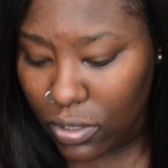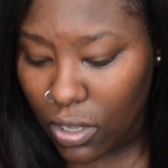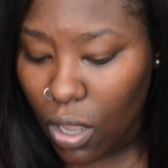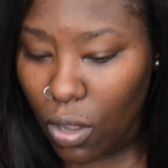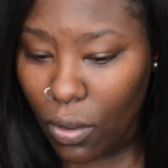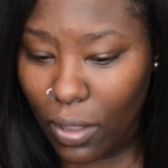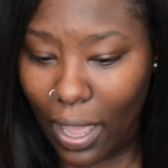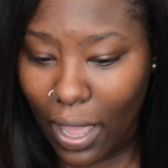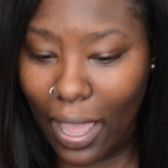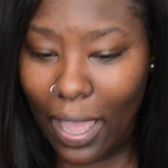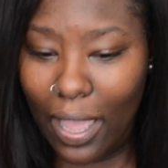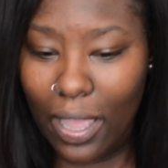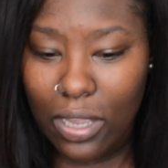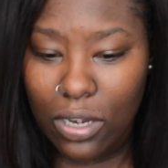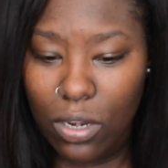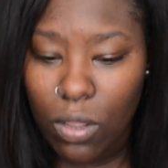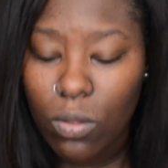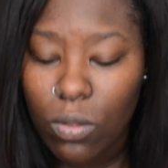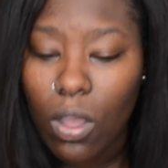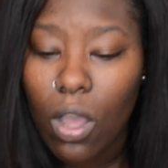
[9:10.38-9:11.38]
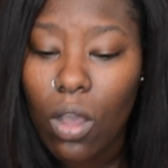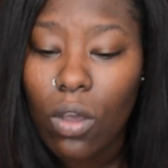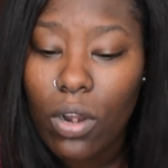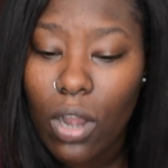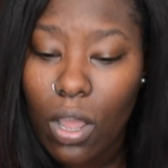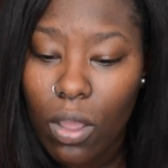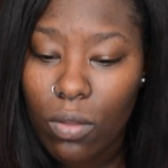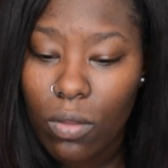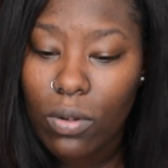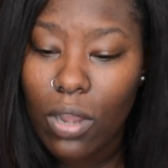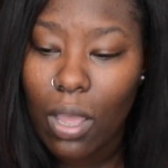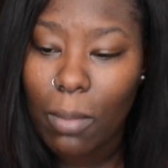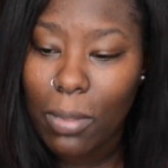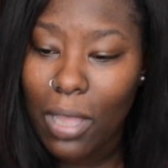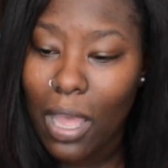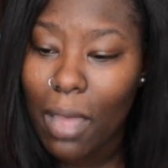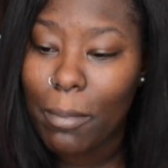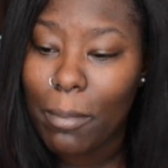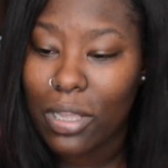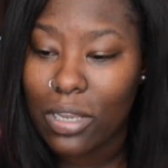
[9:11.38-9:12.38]
okay don't hold on I'm
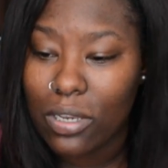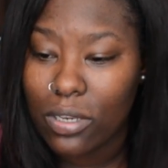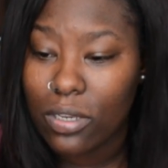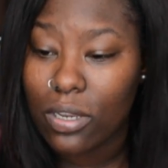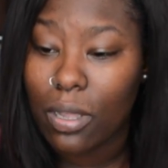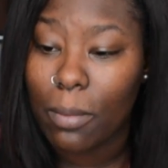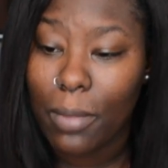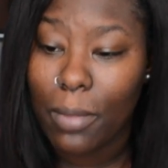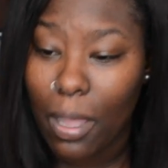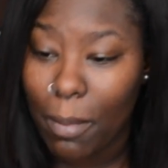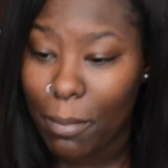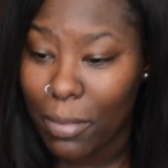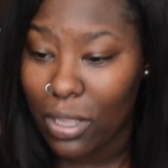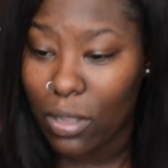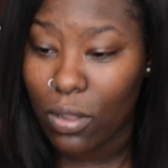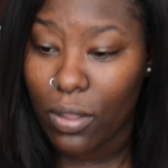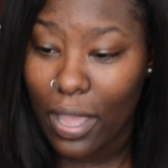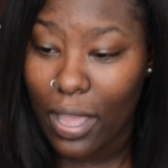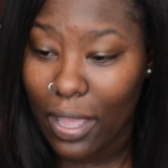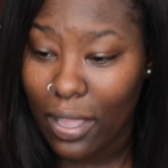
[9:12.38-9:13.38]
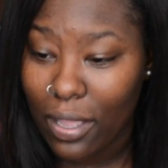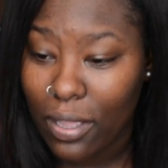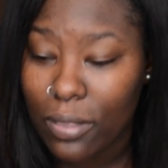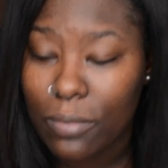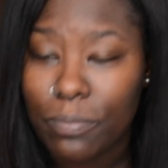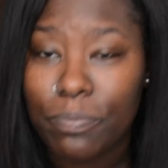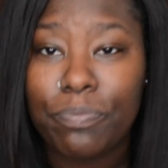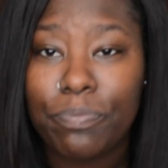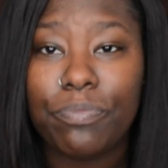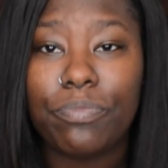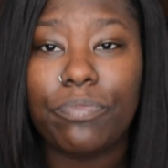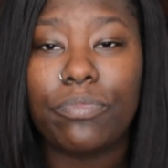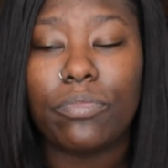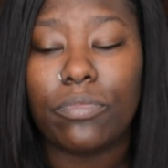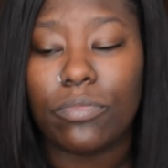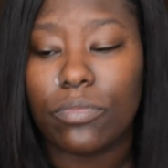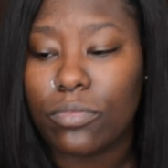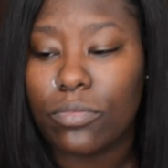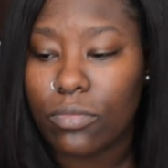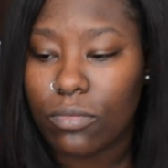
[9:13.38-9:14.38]
coming I'm coming okay
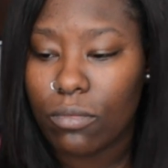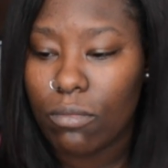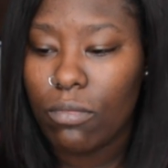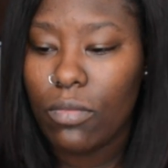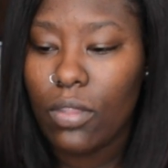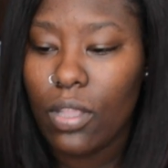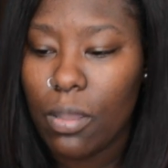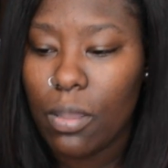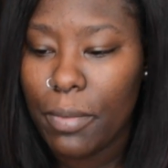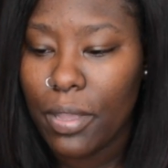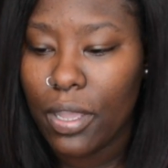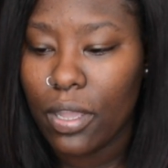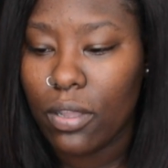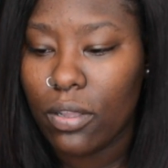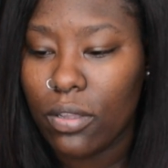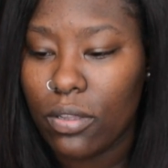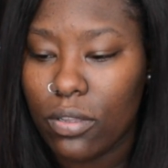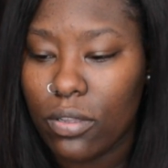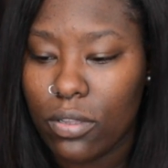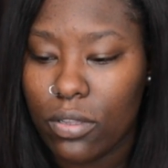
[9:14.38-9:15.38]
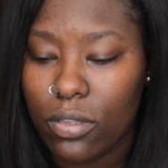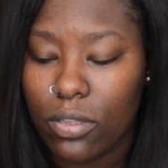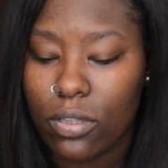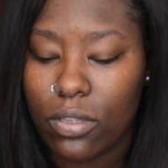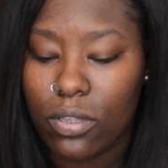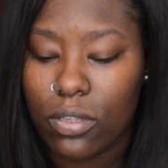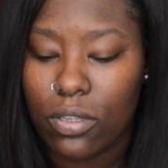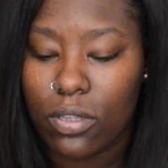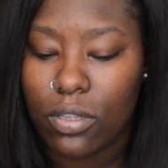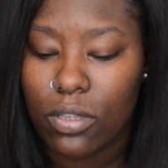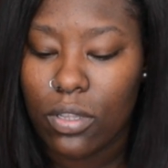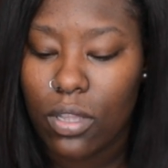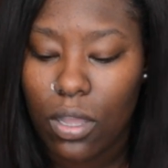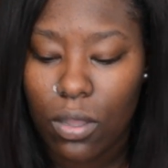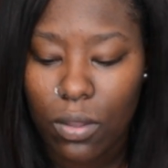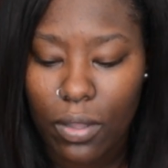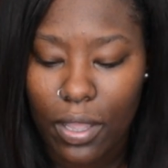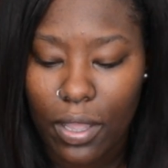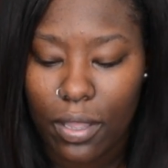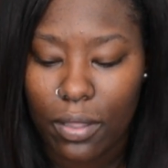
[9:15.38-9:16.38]
come here
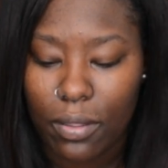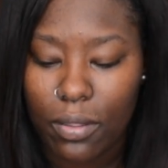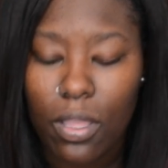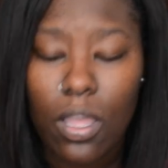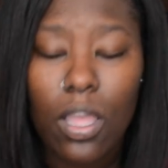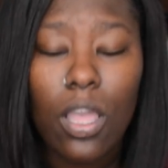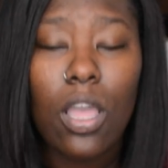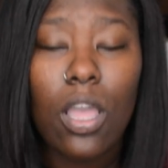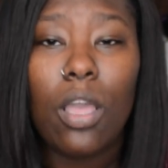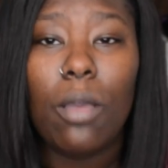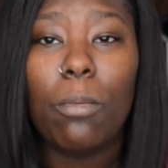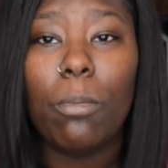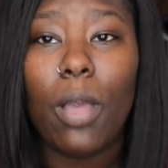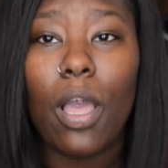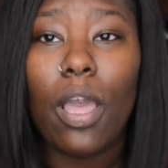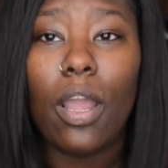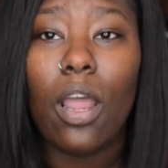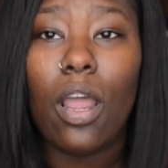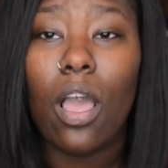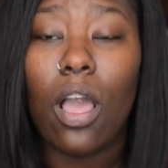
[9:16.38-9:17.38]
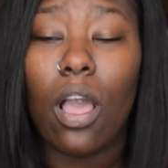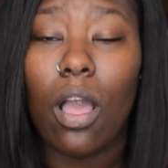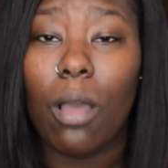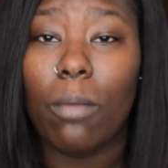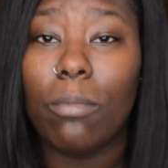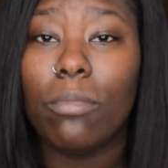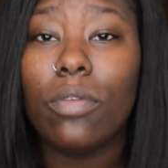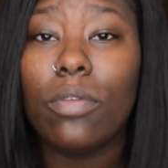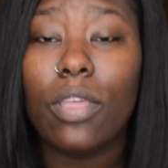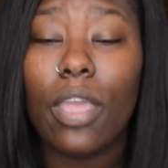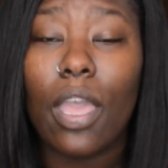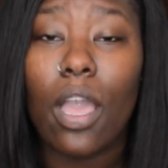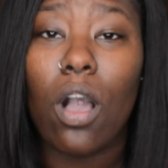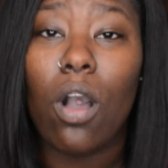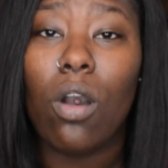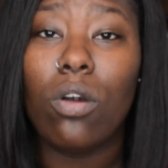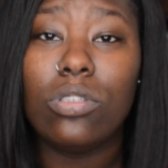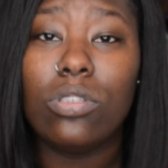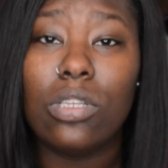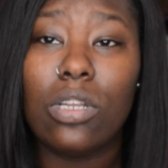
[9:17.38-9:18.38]
okay but um yeah
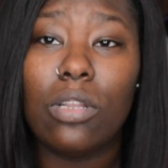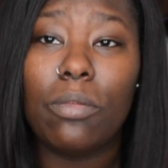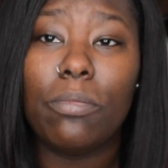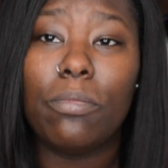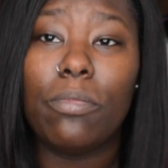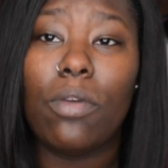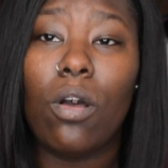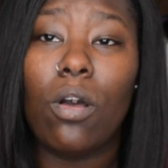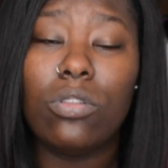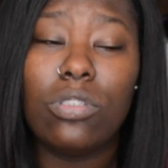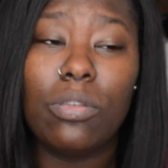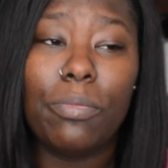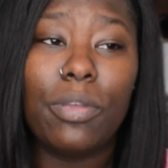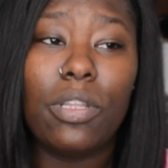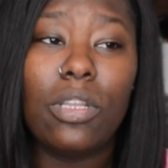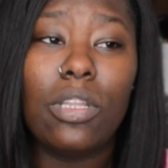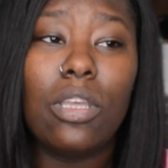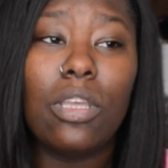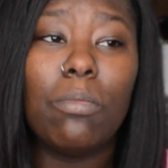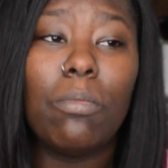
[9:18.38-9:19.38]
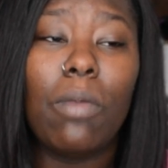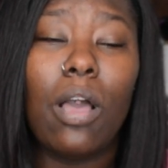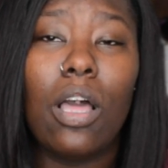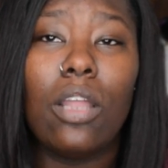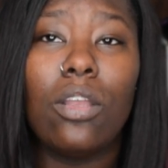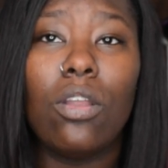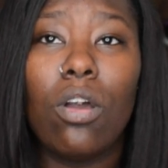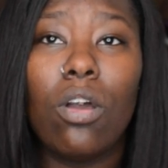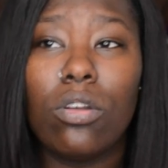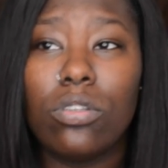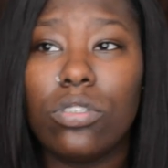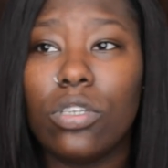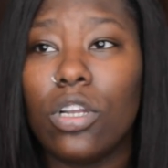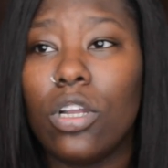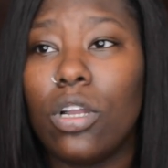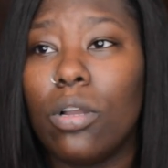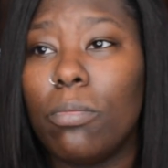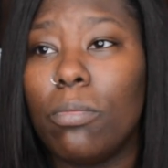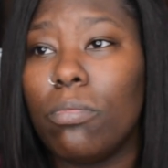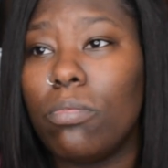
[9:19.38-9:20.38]
ulti ultimately my
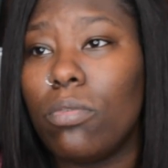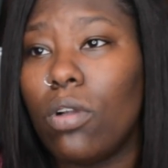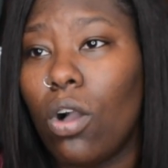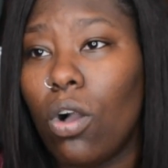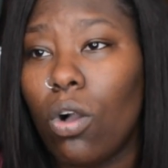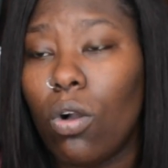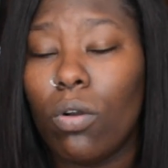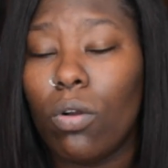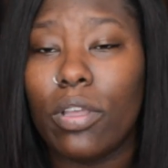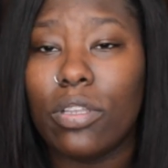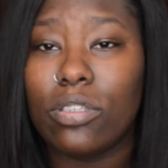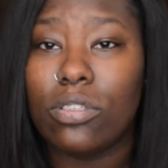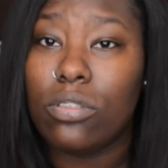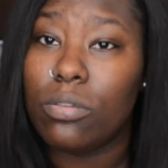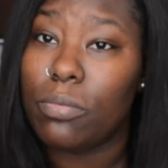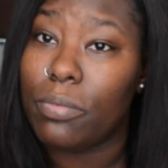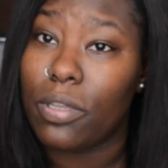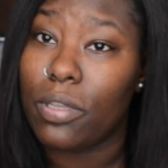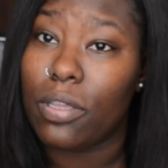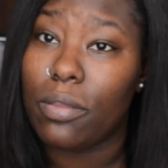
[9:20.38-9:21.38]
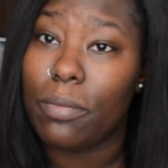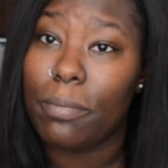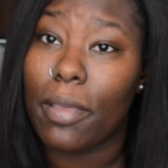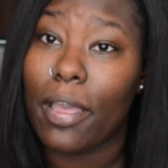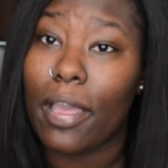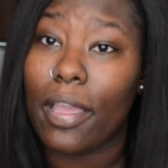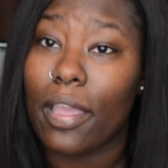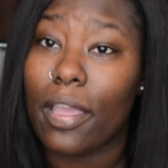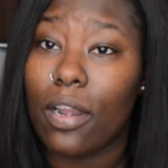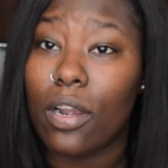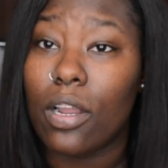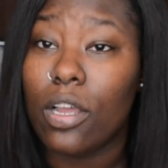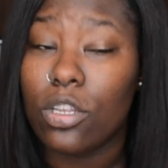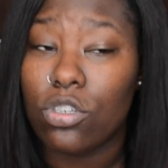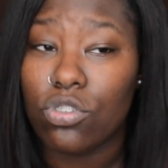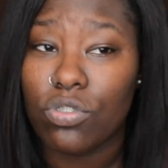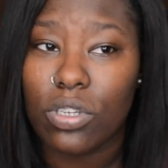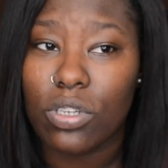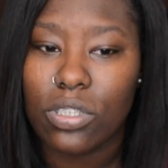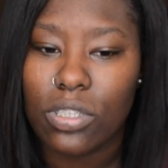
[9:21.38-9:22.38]
long-term goal is to be back at
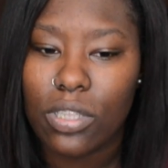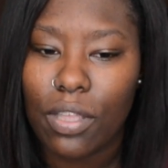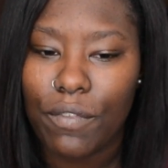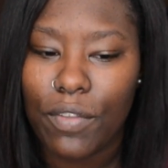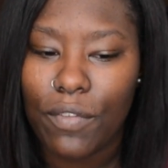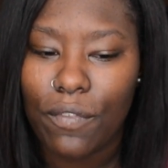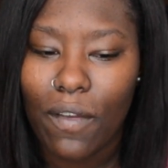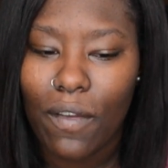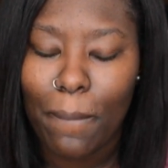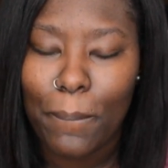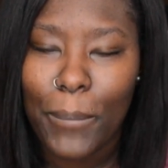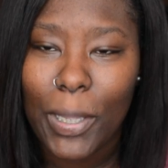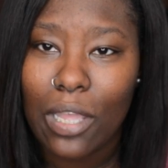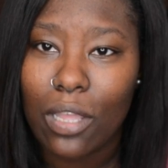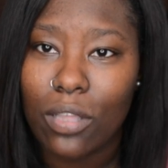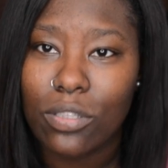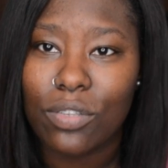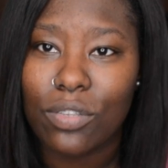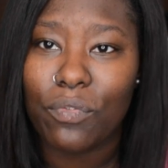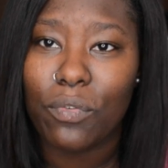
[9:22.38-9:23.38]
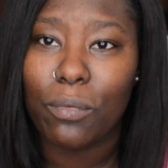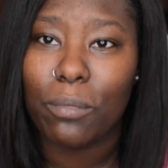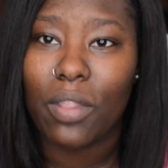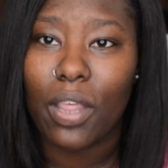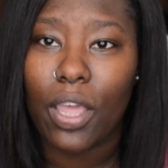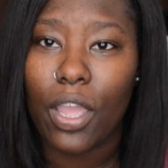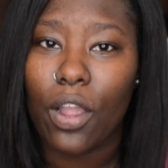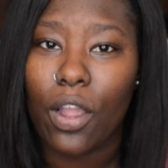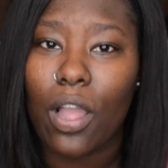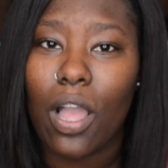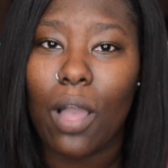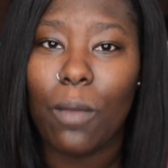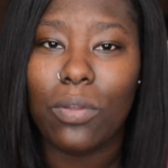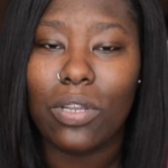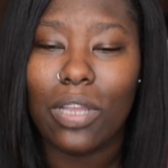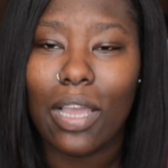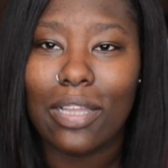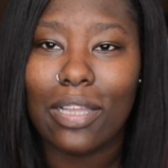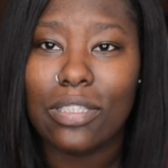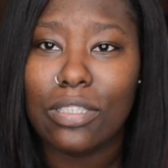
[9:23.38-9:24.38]
175 pounds and from there I would
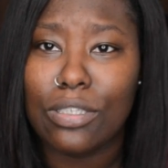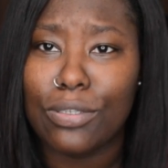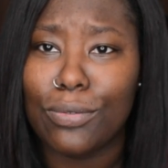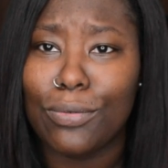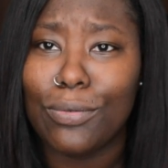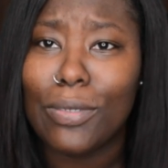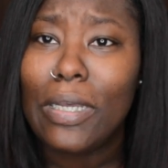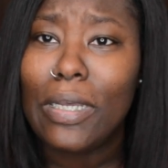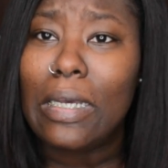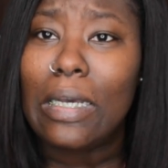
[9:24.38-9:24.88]
like to